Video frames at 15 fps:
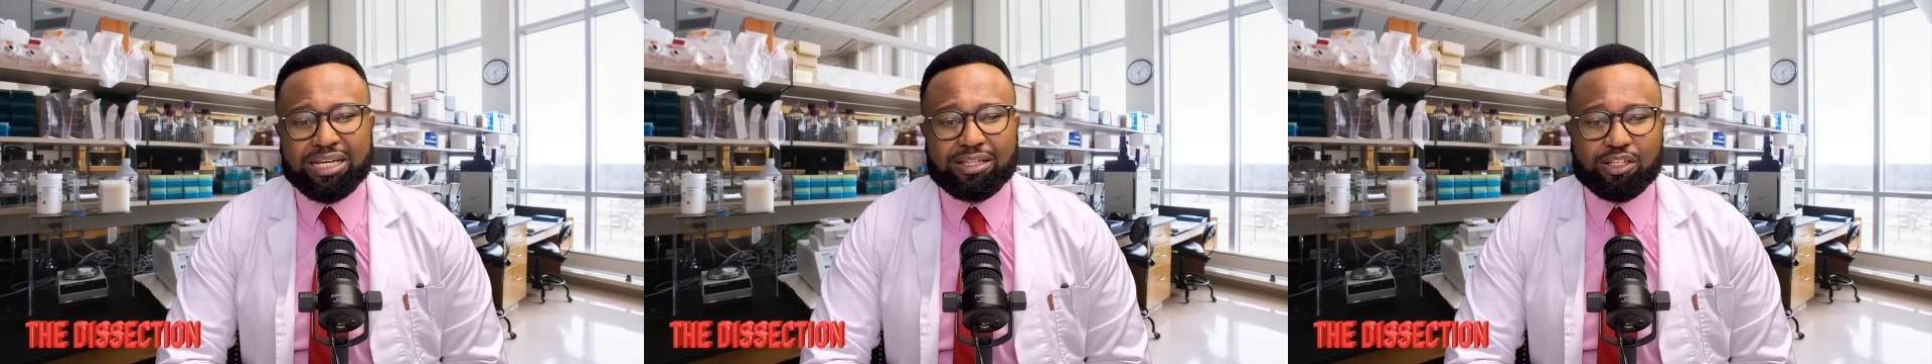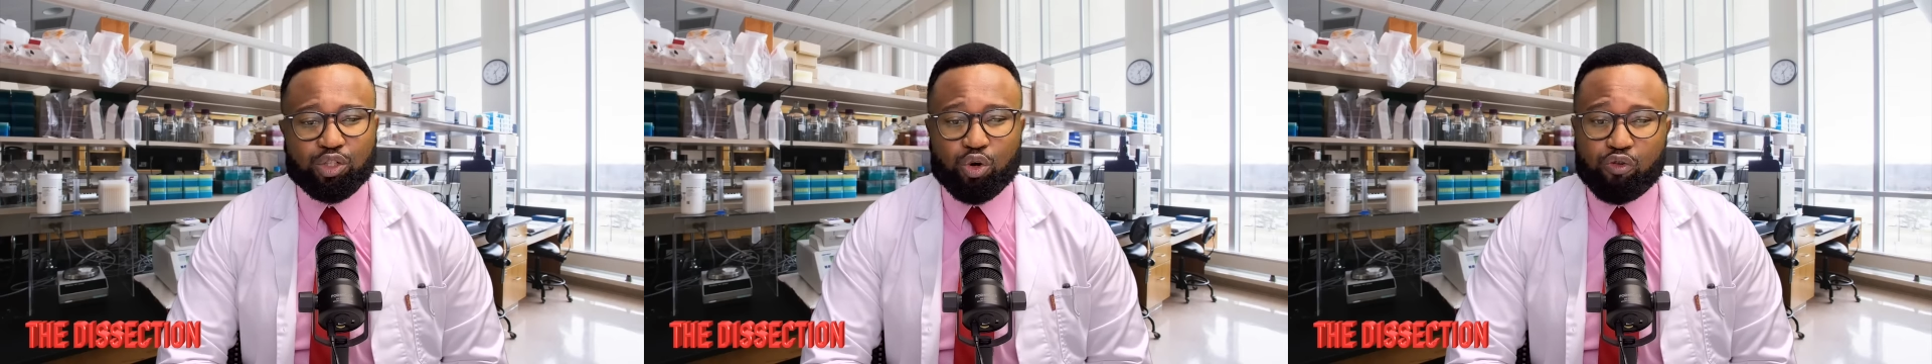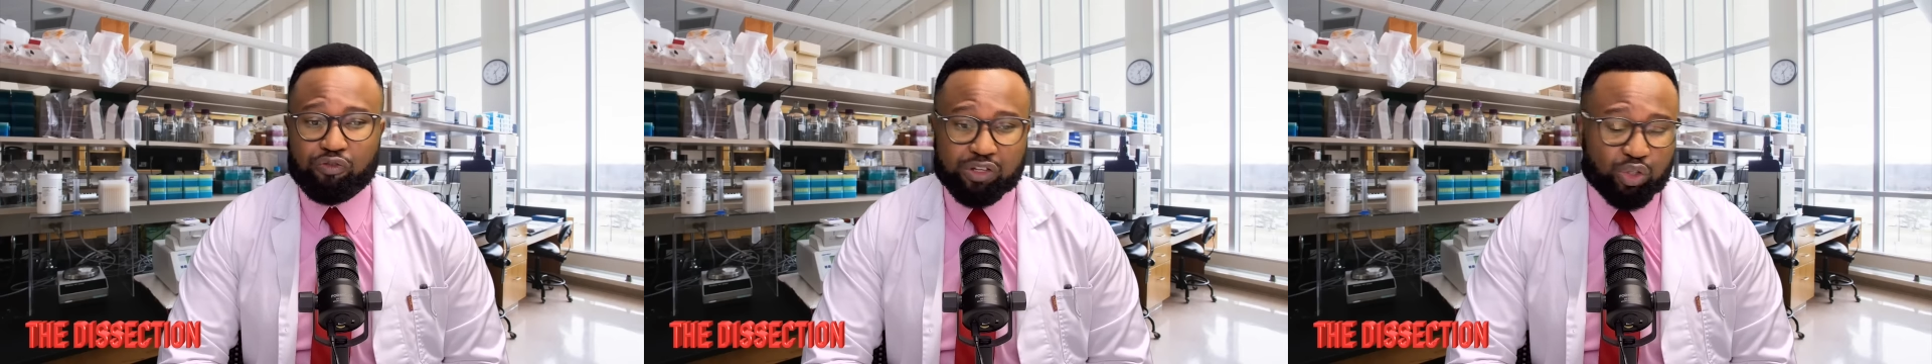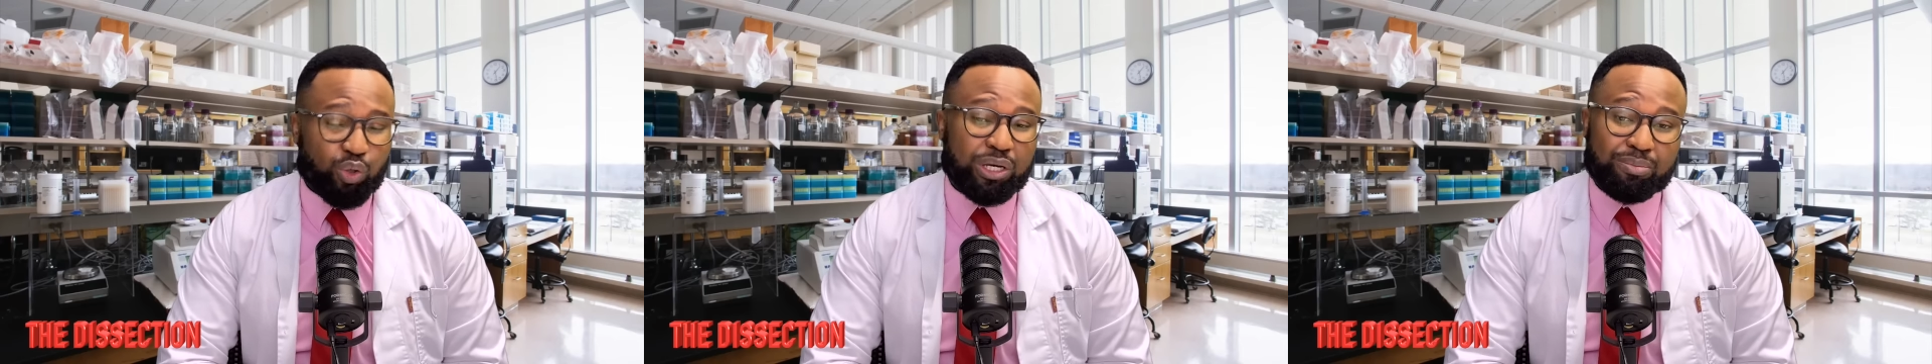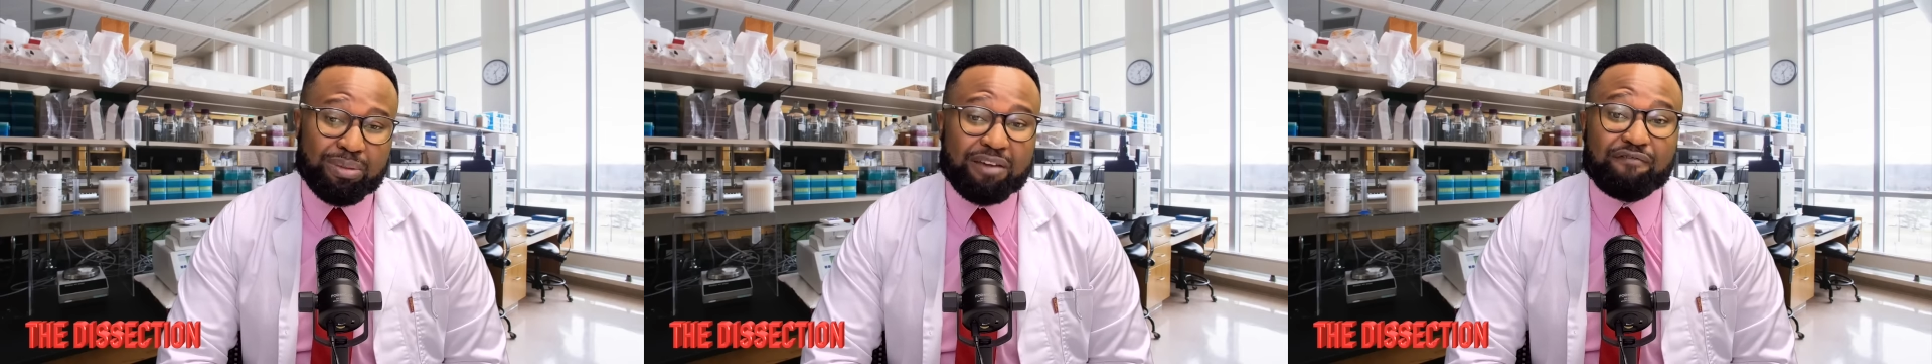this over. So
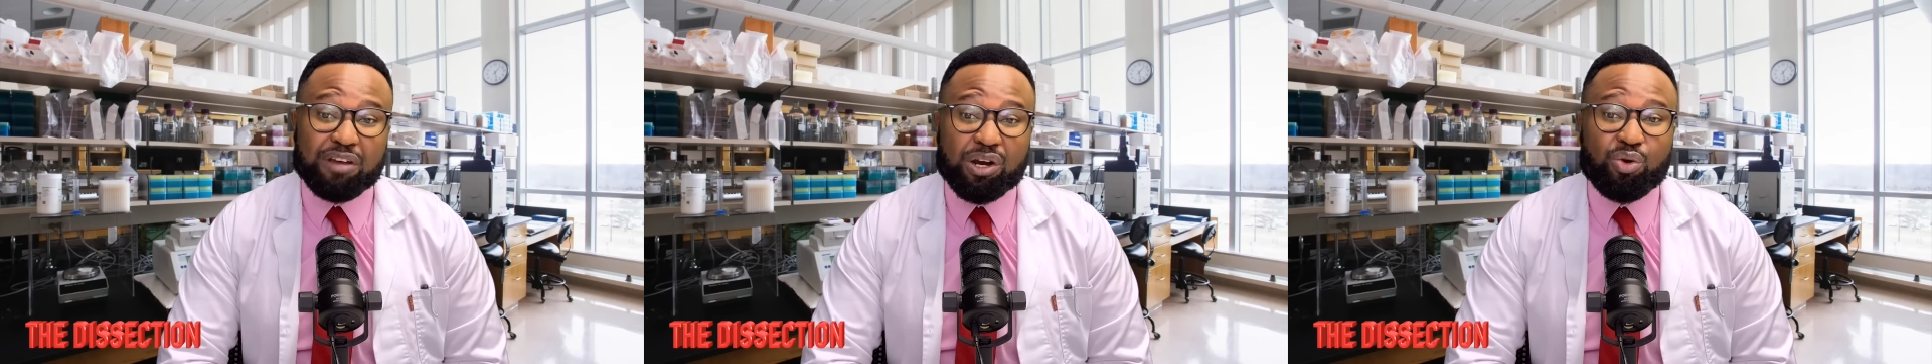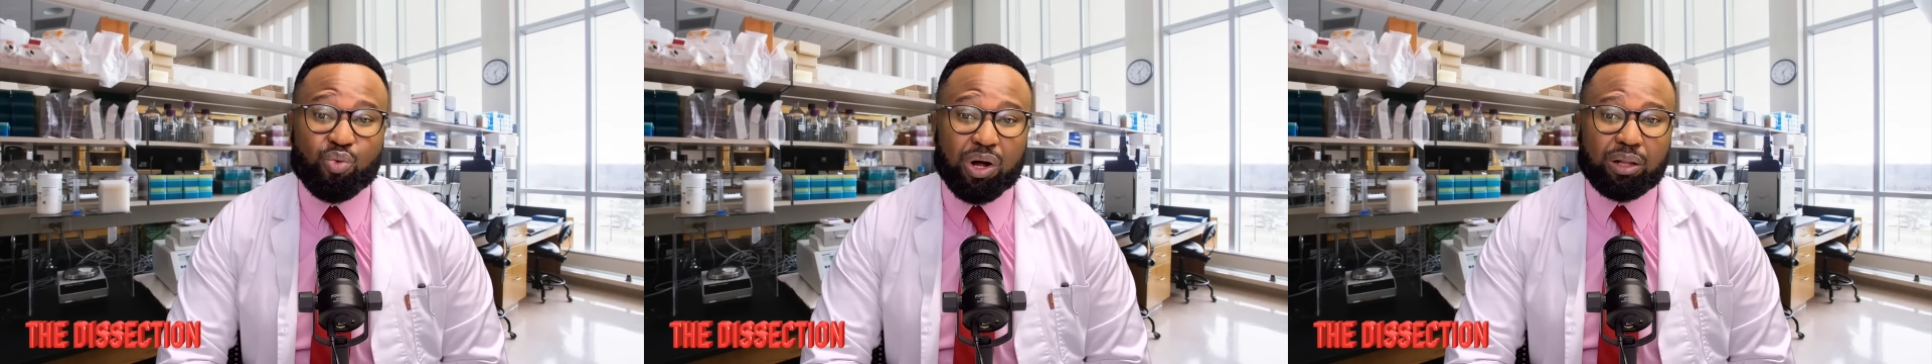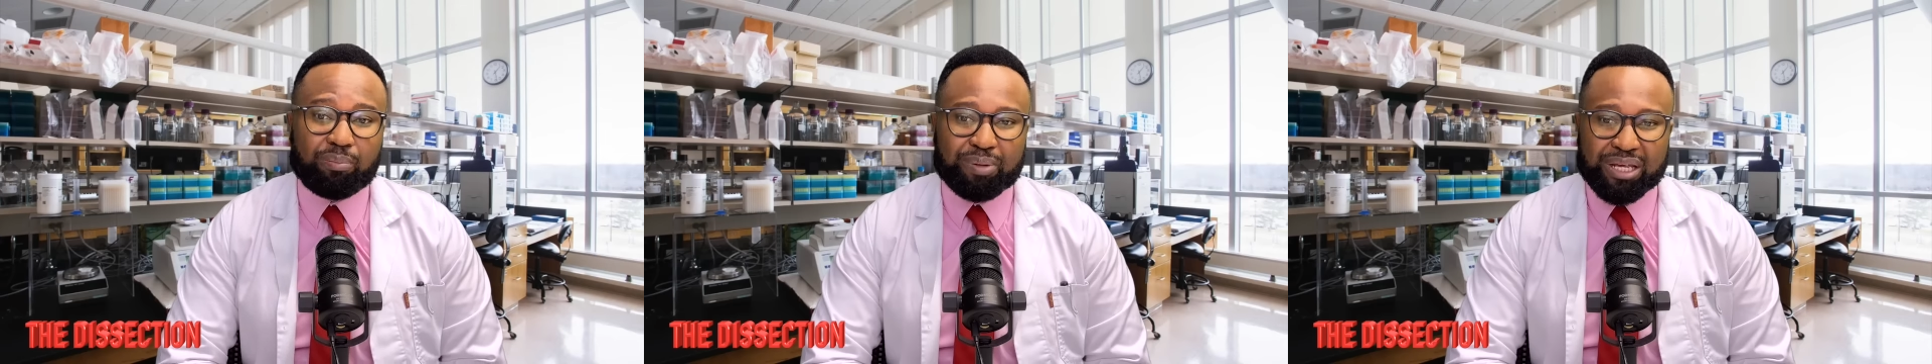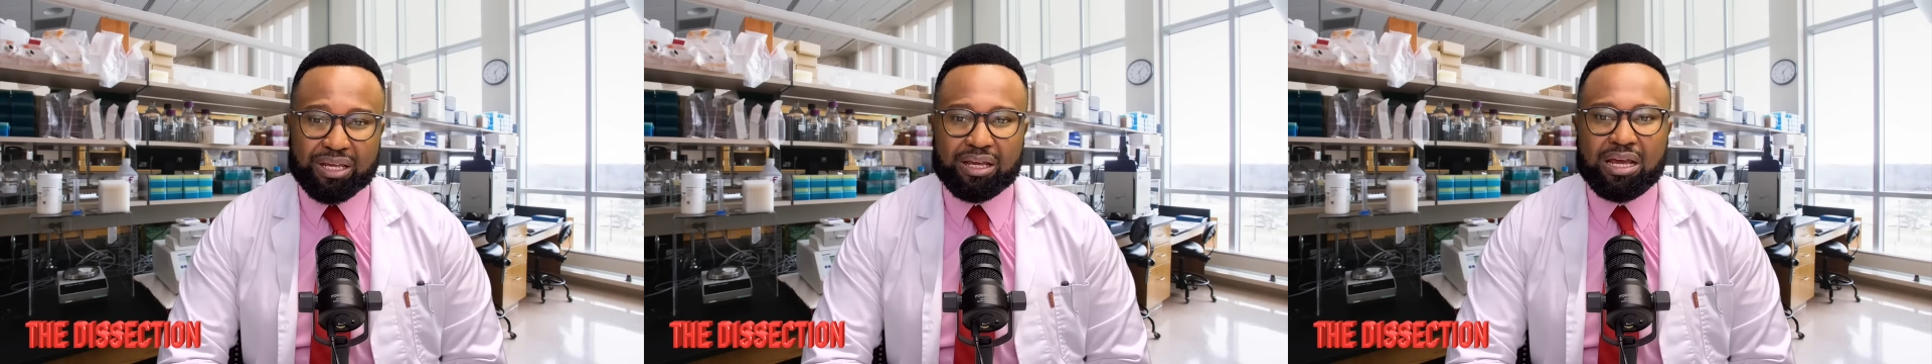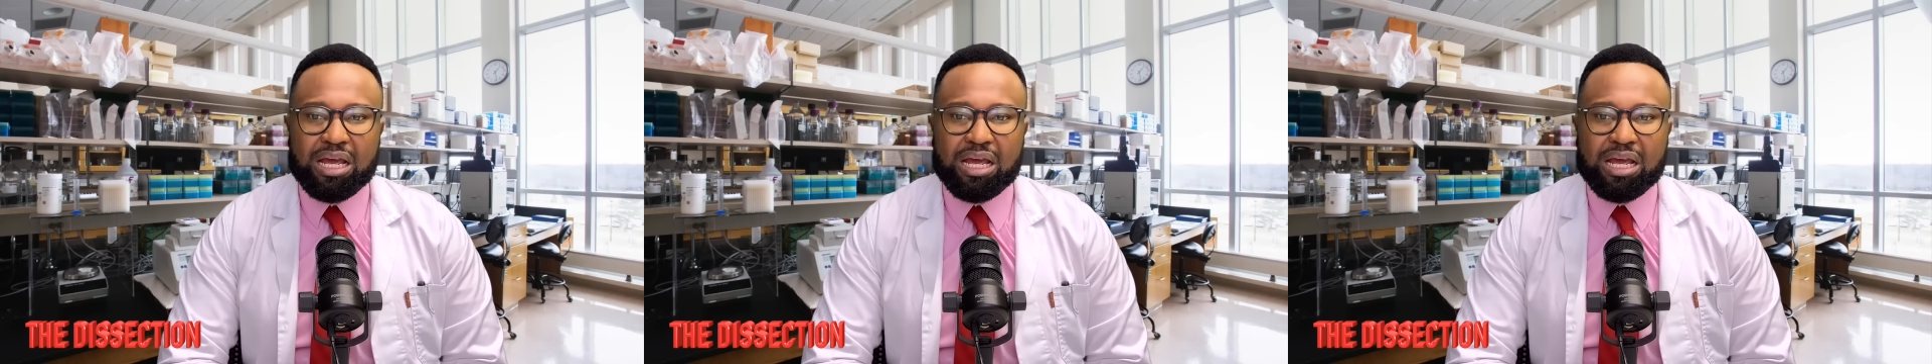it may very well be